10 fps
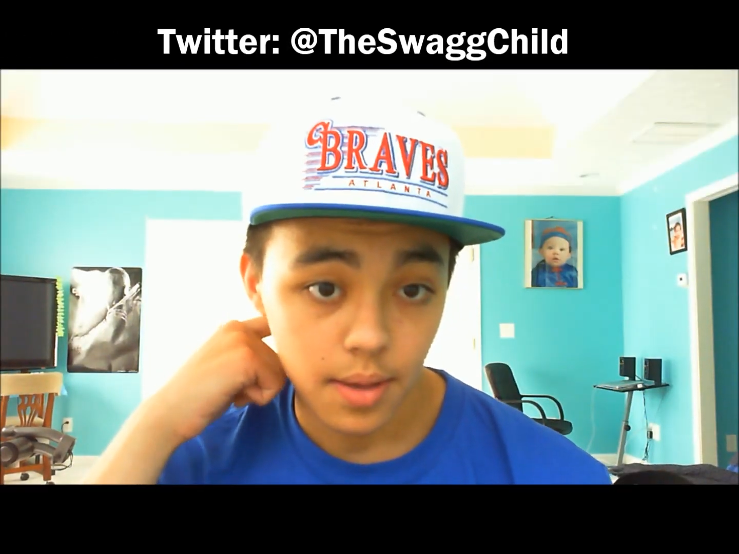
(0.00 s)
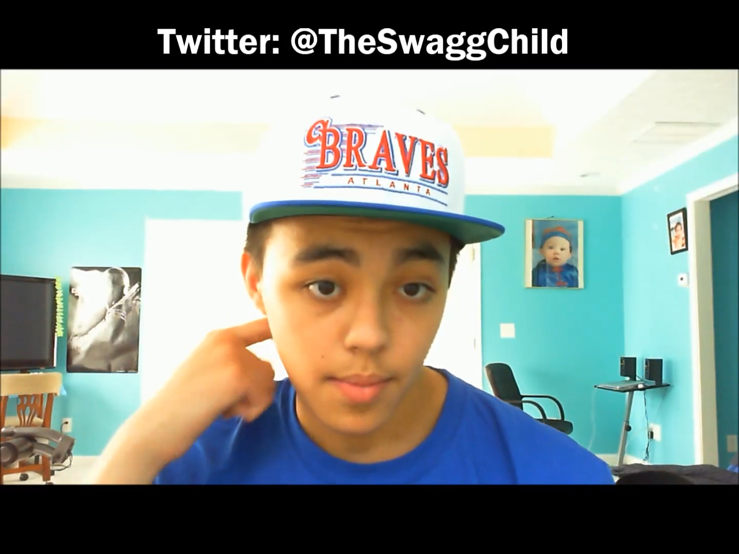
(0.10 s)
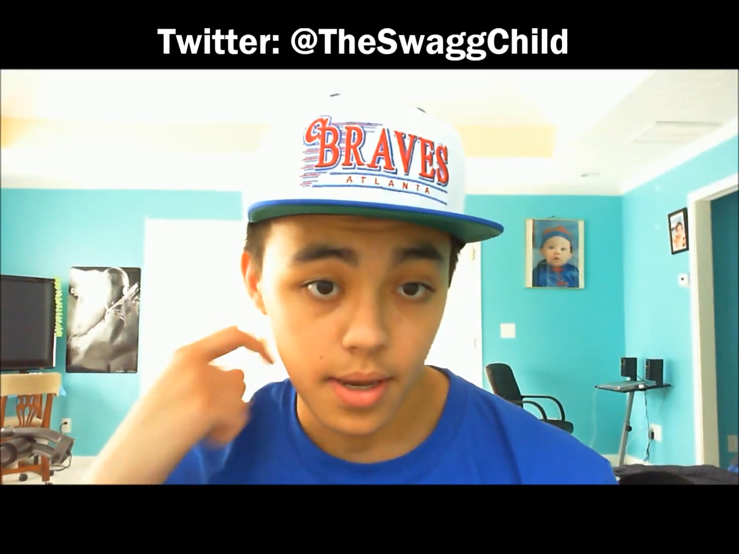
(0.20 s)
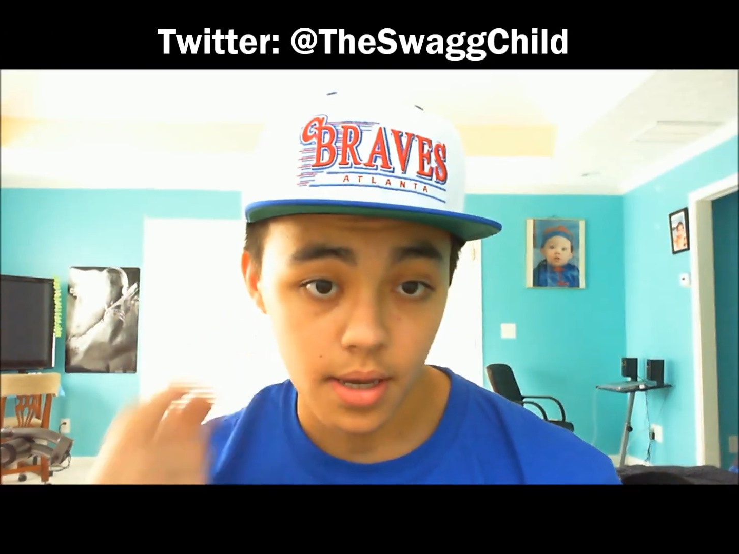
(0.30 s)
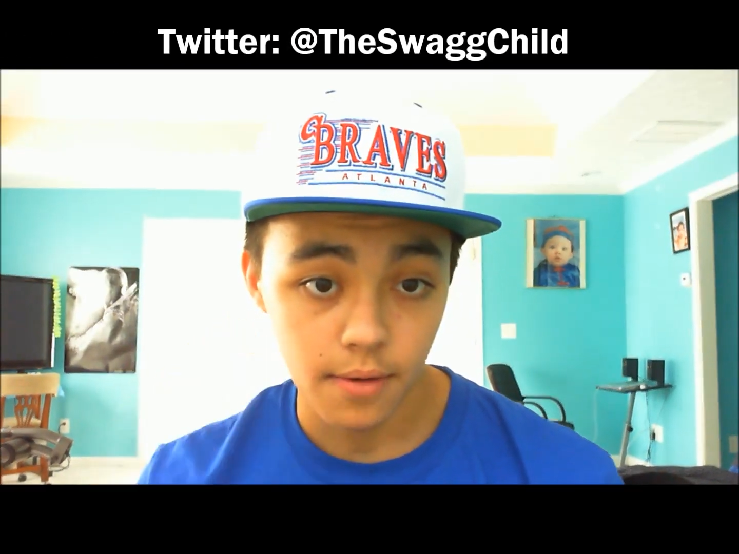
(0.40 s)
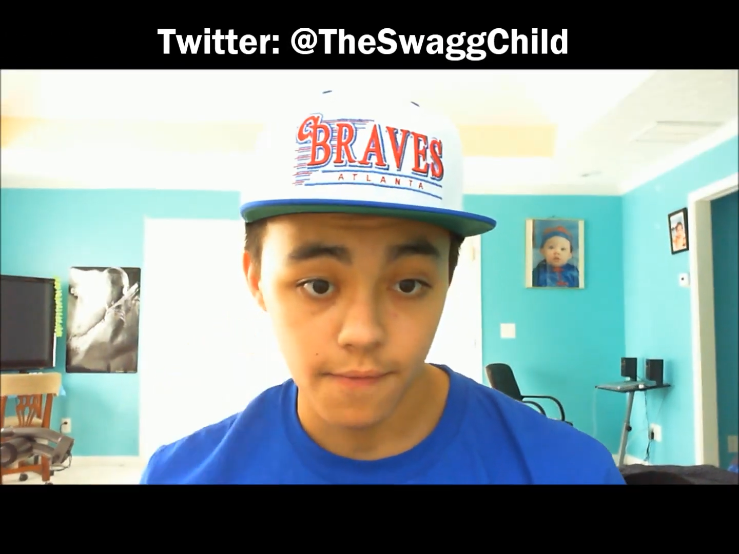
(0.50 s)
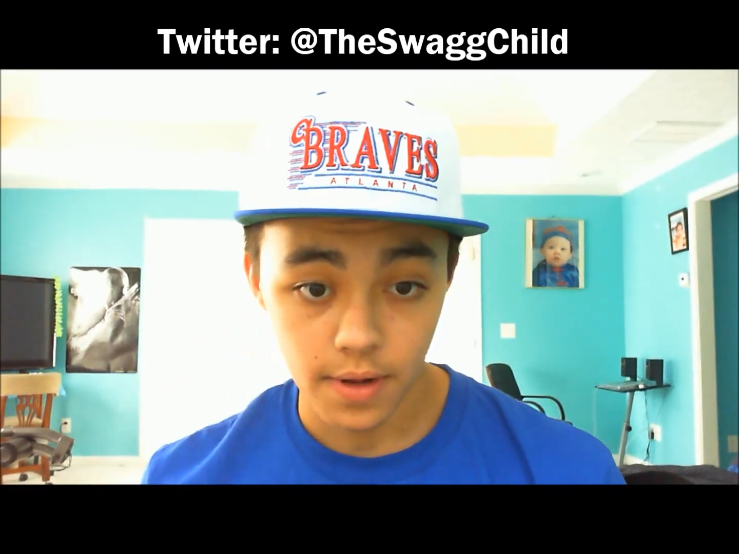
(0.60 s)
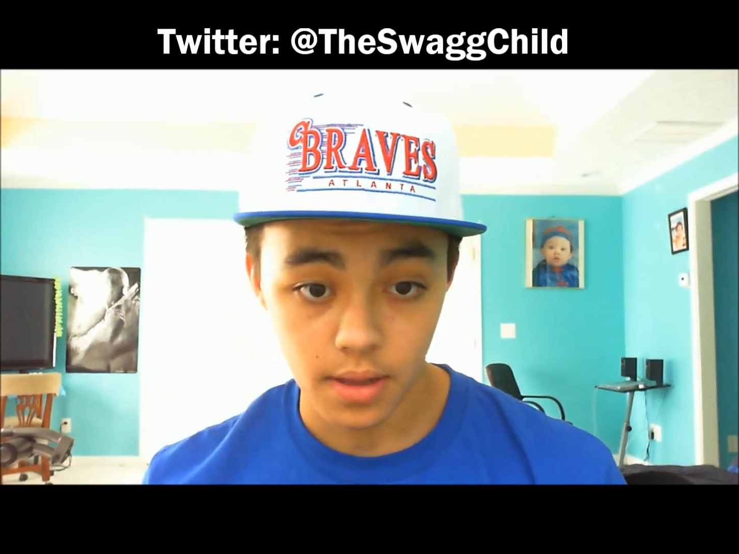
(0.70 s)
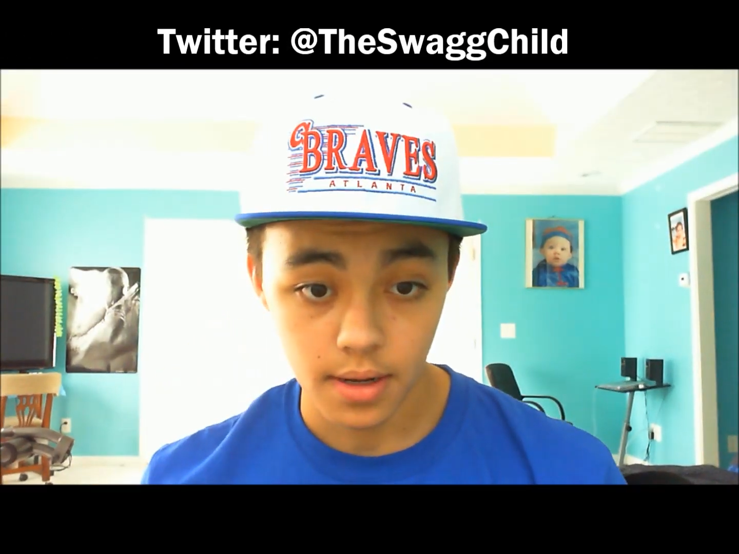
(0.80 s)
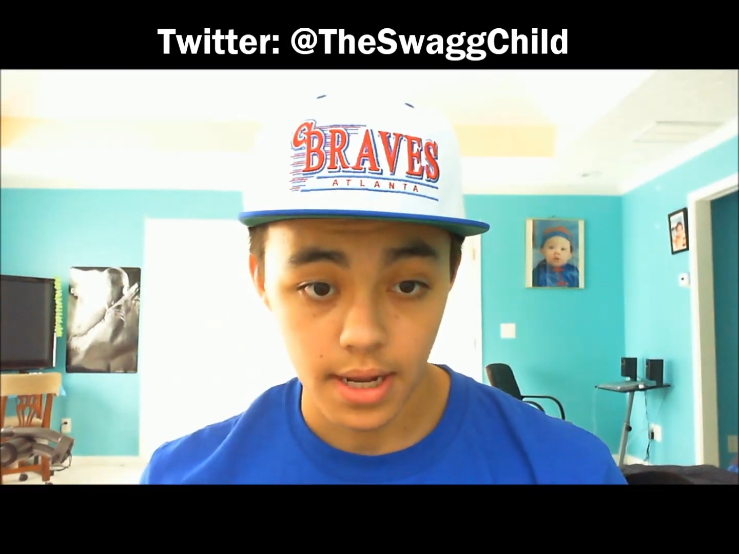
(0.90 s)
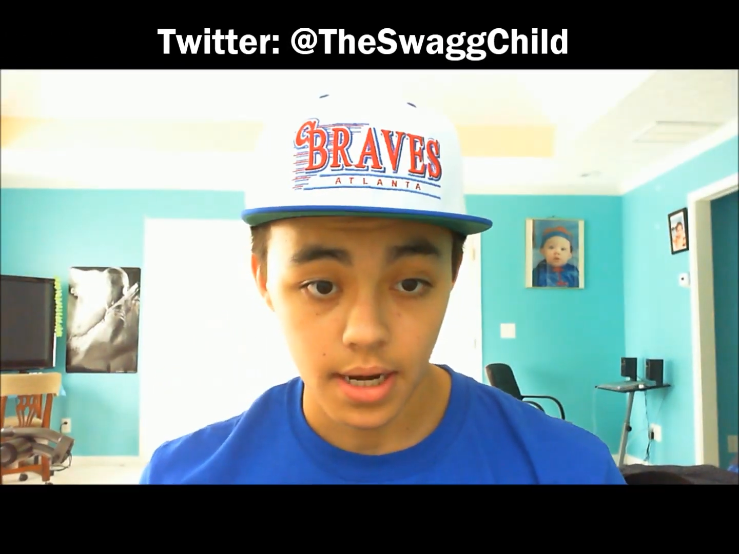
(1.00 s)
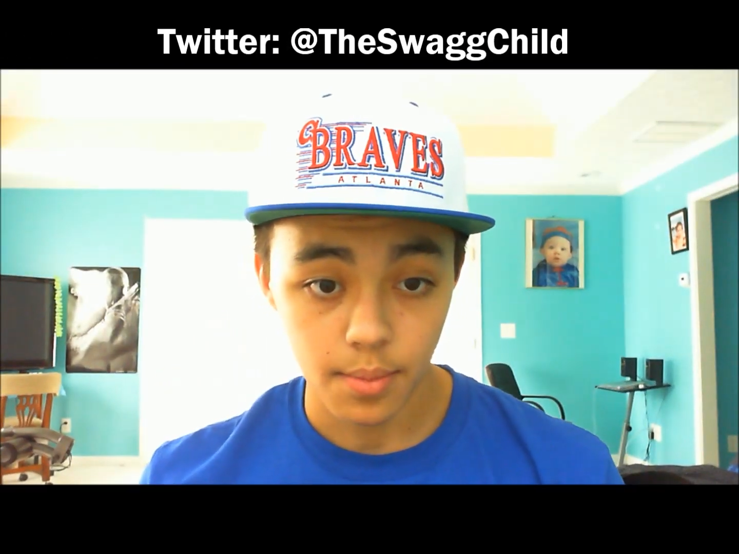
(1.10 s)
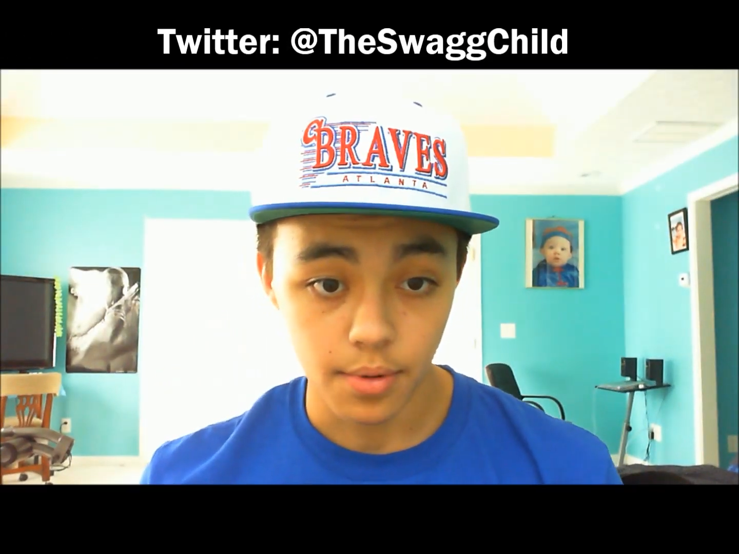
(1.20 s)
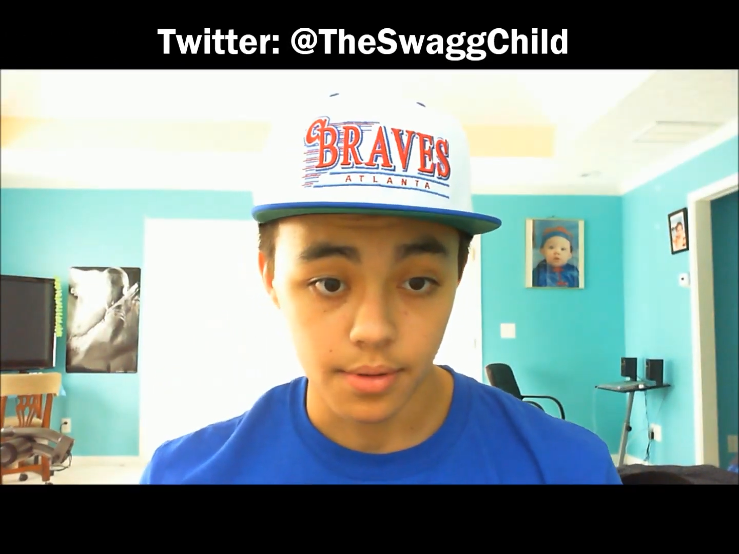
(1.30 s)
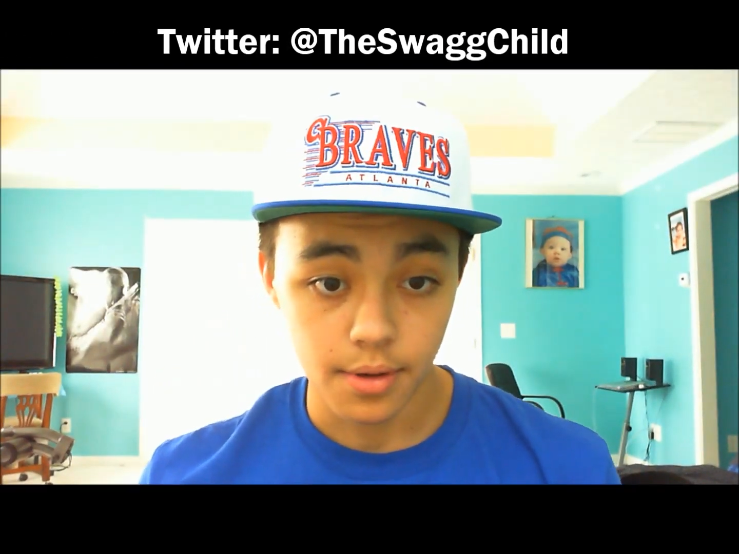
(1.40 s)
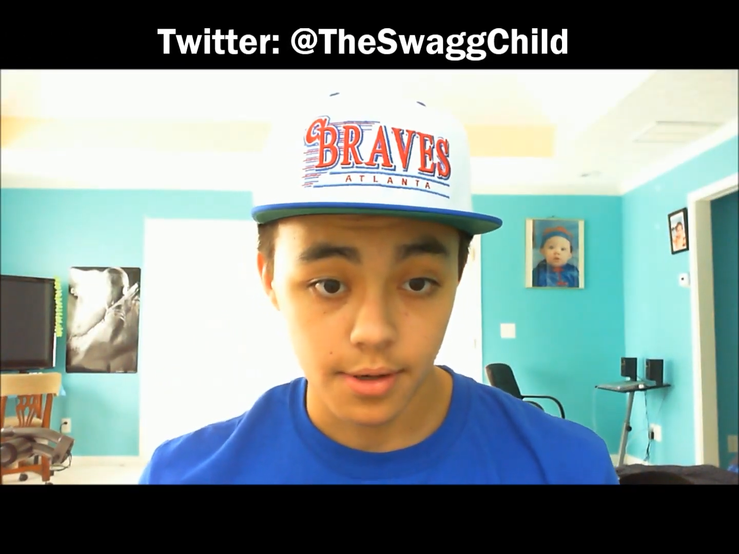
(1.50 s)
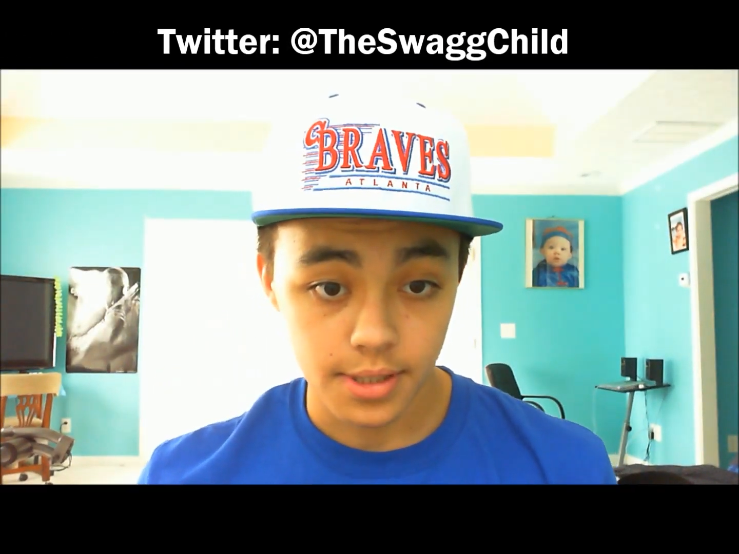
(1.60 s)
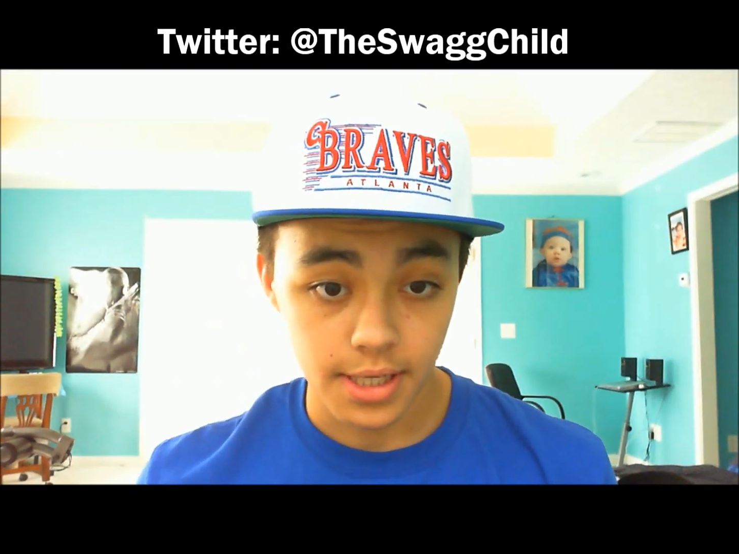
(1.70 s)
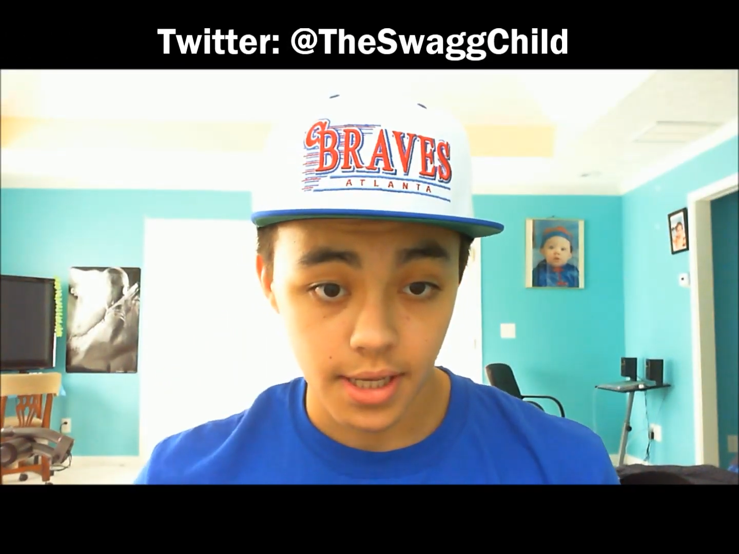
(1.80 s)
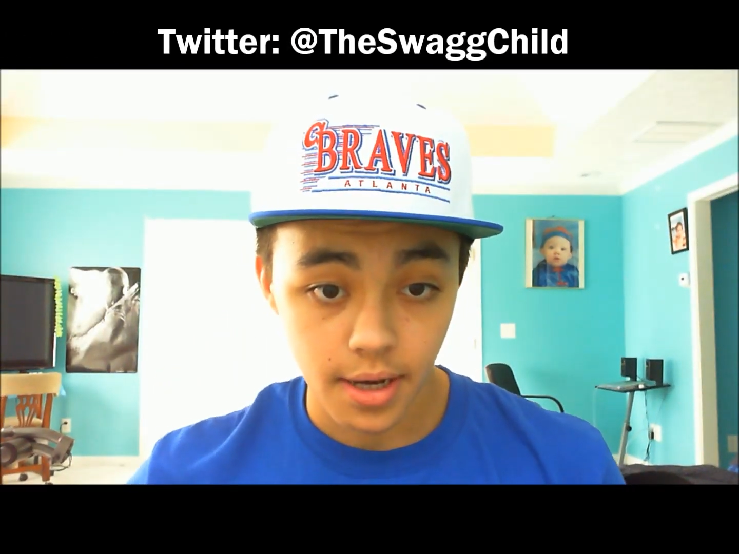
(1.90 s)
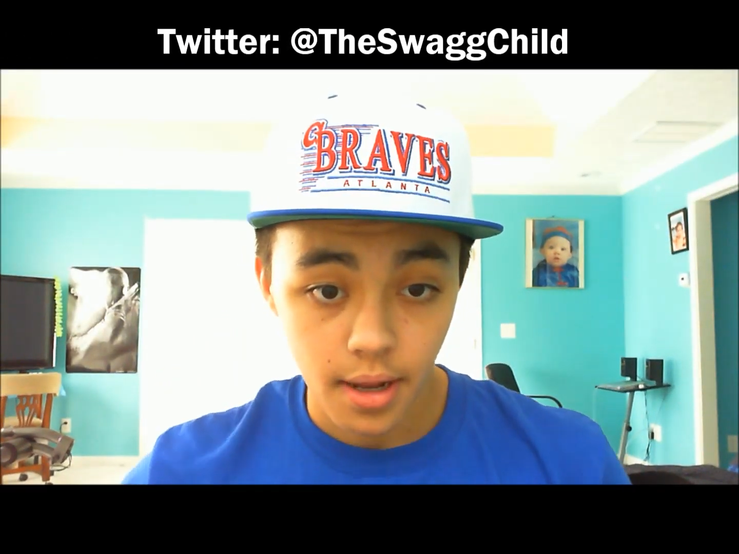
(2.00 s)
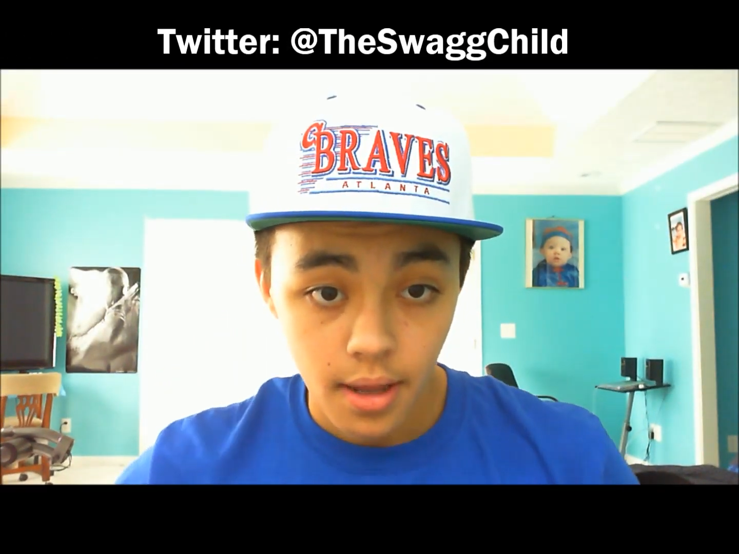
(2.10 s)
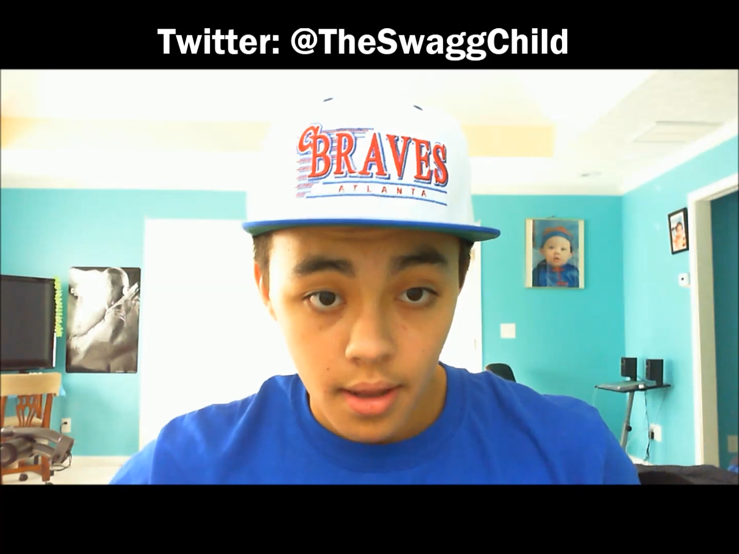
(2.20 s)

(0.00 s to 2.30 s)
making fit of the day number 13.